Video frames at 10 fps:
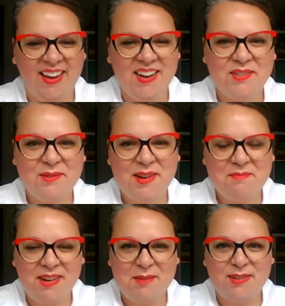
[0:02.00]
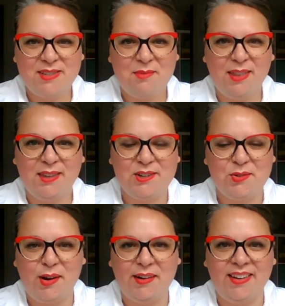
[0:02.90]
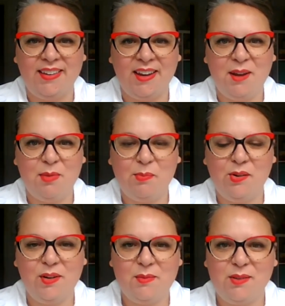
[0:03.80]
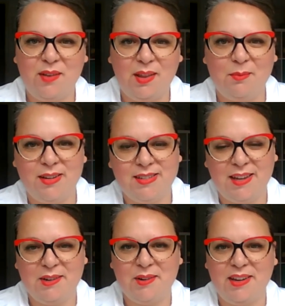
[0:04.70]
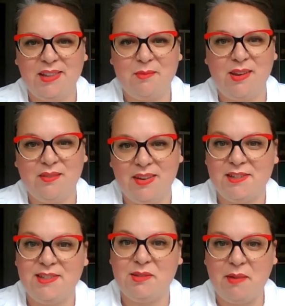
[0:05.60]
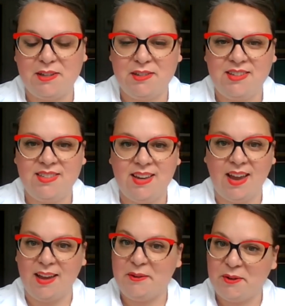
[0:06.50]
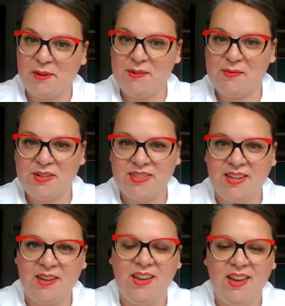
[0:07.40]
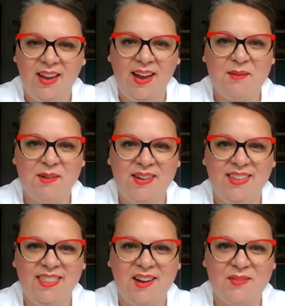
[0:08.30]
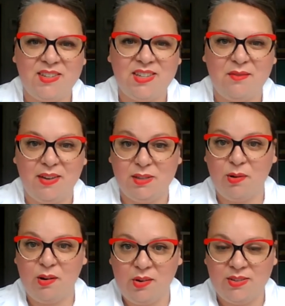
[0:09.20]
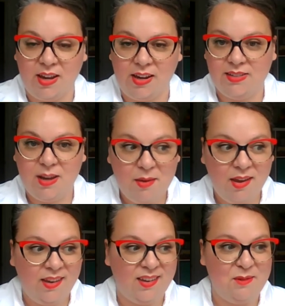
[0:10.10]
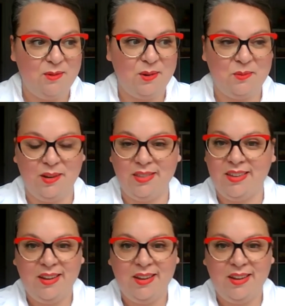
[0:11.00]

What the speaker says: Hi, everyone. My name is Samantha Cutrara, and I am the Program Development and Curriculum Innovation Specialist at York University. I work in the Office of the Vice Provost Academic, and I work with